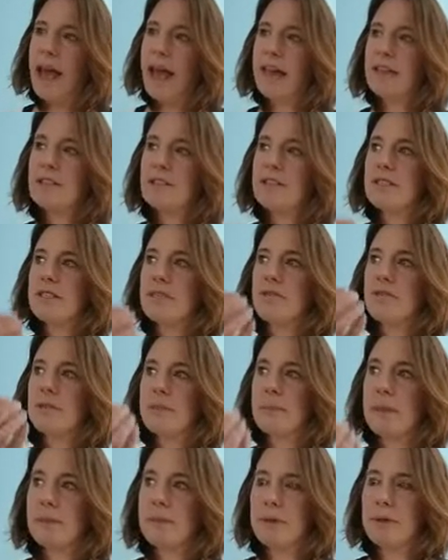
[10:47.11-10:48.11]
And just
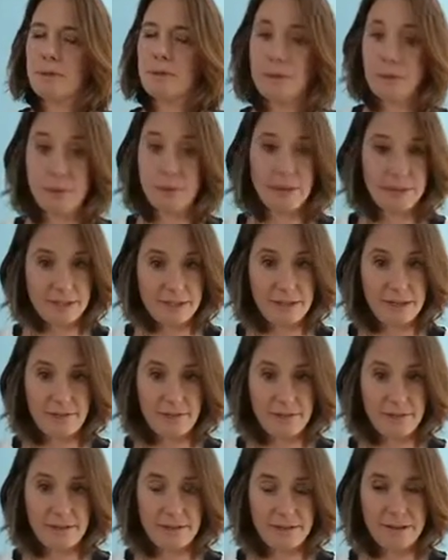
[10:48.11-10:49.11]
remember to pull
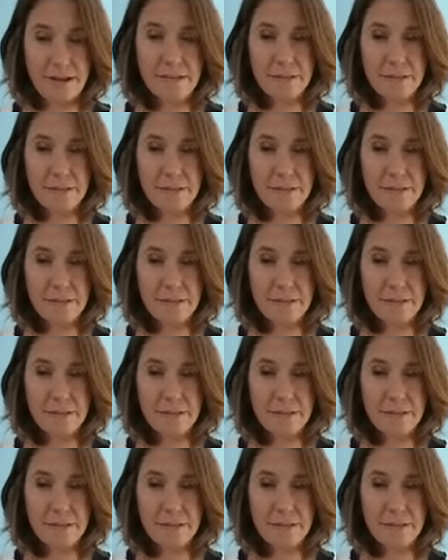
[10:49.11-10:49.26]
yourself in.